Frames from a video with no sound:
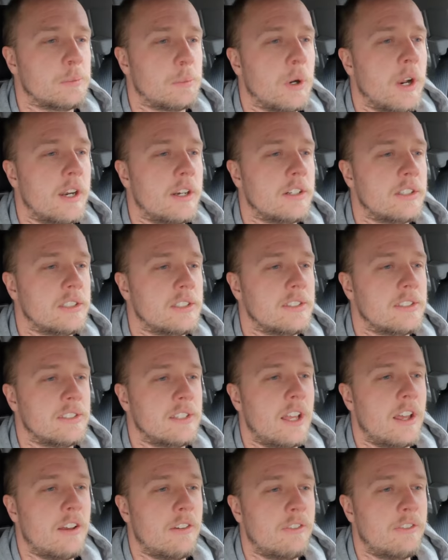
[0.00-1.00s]
spreaders and
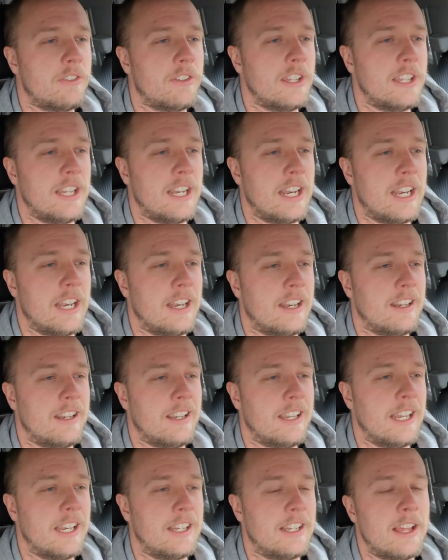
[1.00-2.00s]
stuff, it
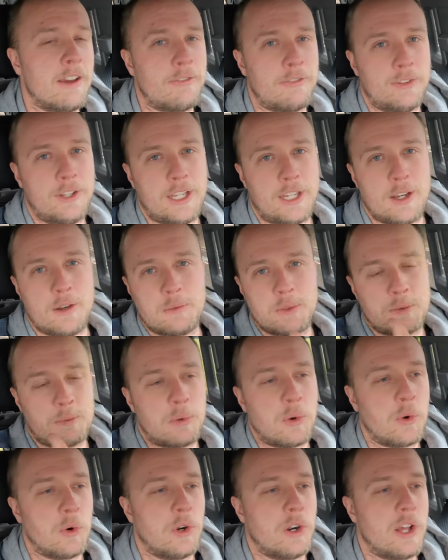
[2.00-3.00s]
it definitely comes
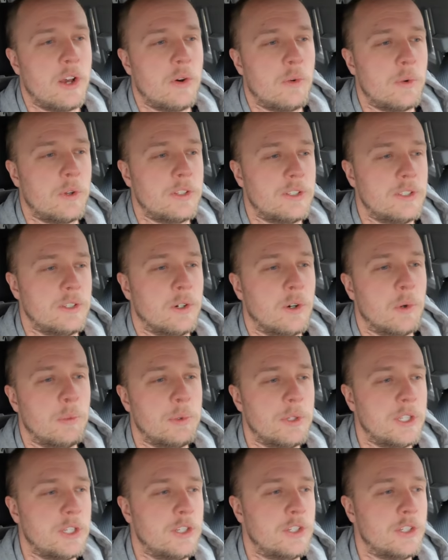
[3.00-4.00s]
pouring out once you
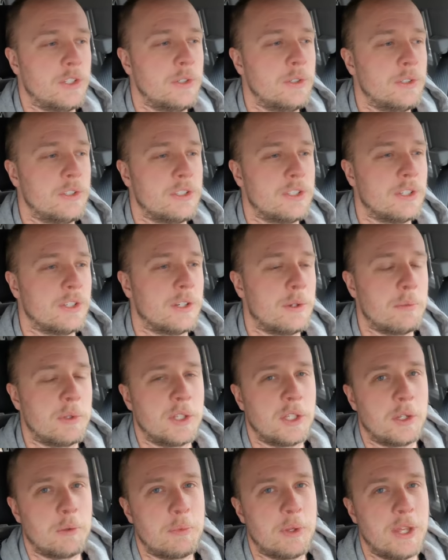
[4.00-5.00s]
open the chute, so I'm a little